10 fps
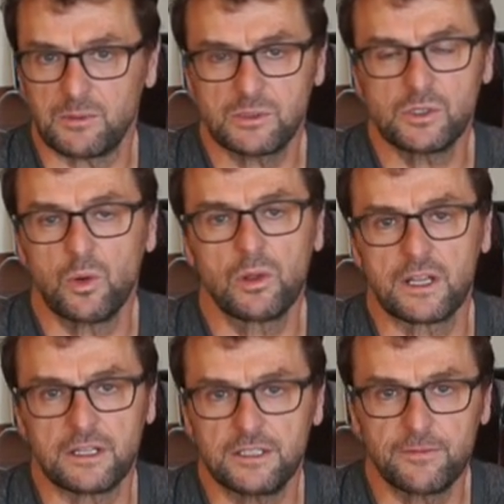There wasn't a whole
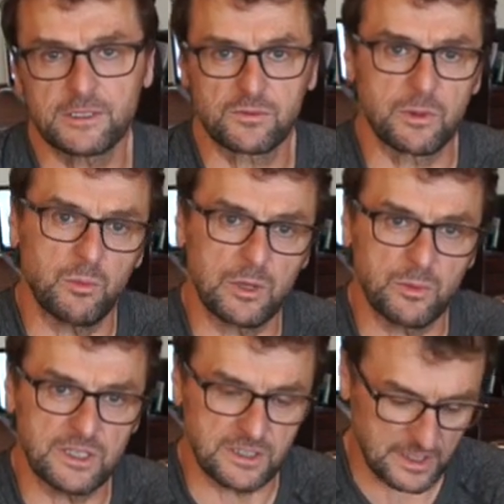lot of difference from one
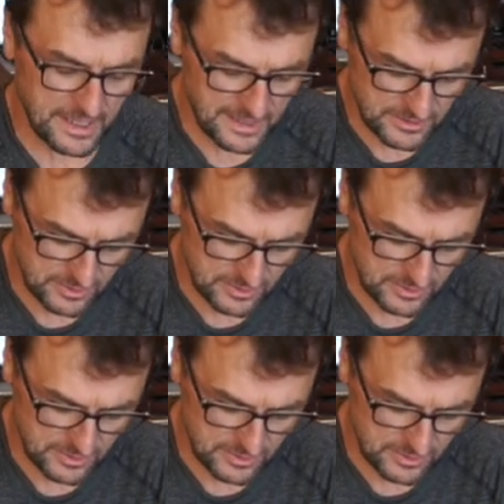week to the next.